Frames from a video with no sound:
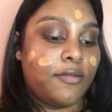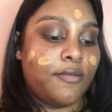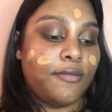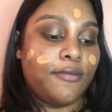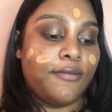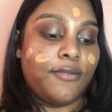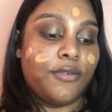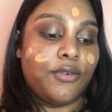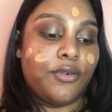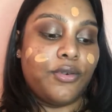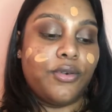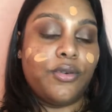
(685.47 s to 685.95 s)

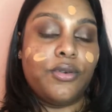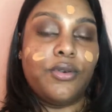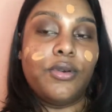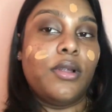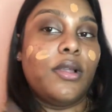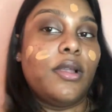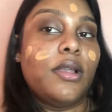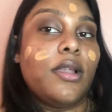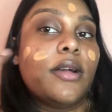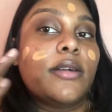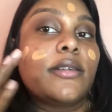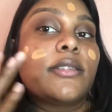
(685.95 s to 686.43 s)
for
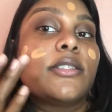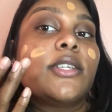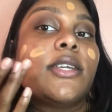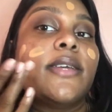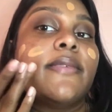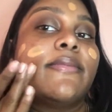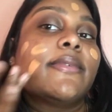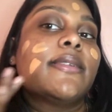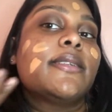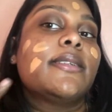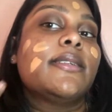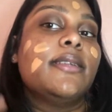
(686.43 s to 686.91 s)

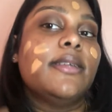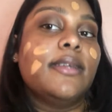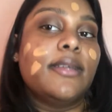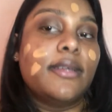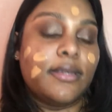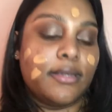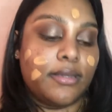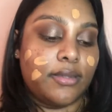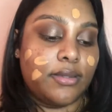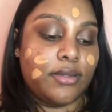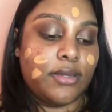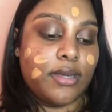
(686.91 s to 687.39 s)

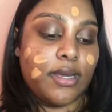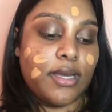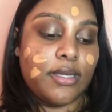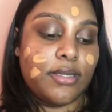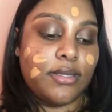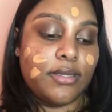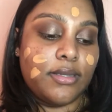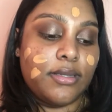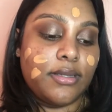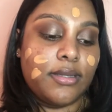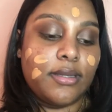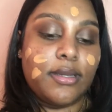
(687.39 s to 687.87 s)
longevity, so I
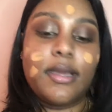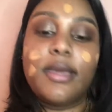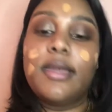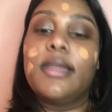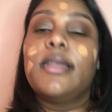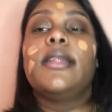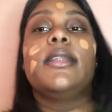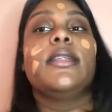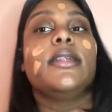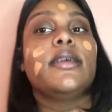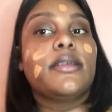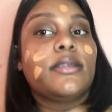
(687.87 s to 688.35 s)
just kind
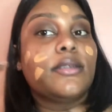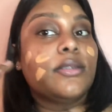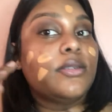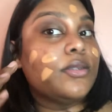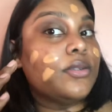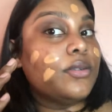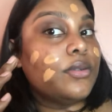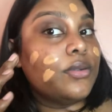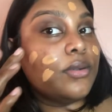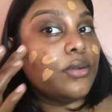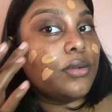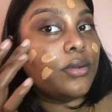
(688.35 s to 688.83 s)
of like
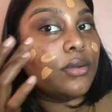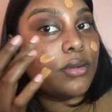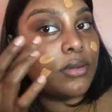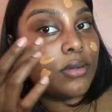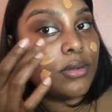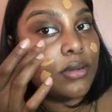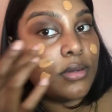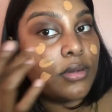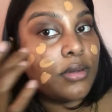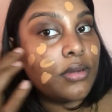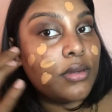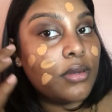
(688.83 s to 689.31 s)
to
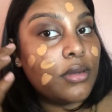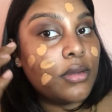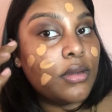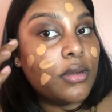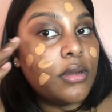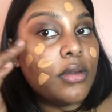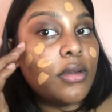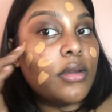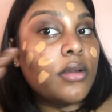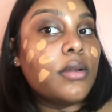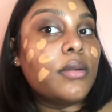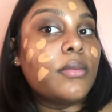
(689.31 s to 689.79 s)

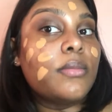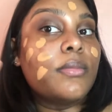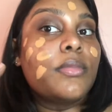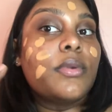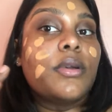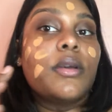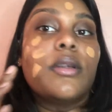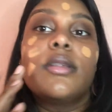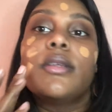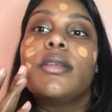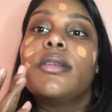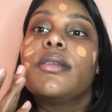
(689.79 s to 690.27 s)

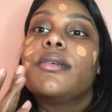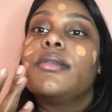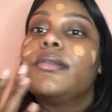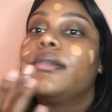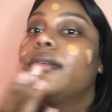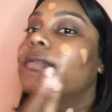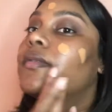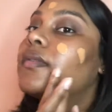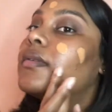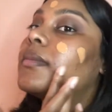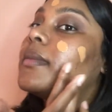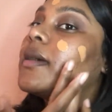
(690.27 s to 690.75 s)
put it all
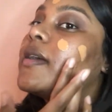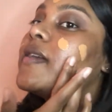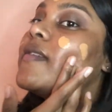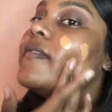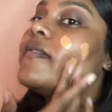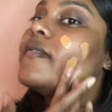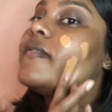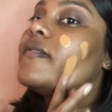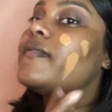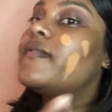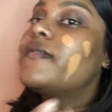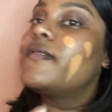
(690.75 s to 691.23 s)
over my
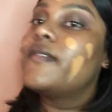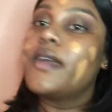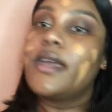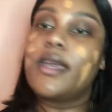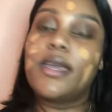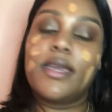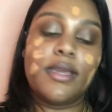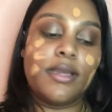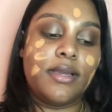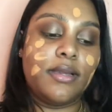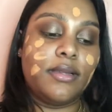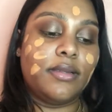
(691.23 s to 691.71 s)

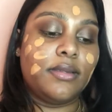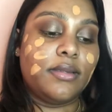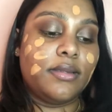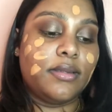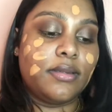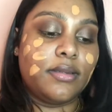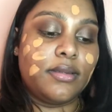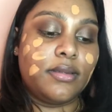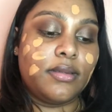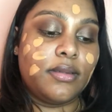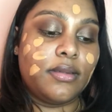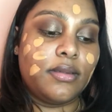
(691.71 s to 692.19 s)

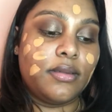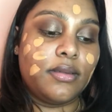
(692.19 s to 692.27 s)
face.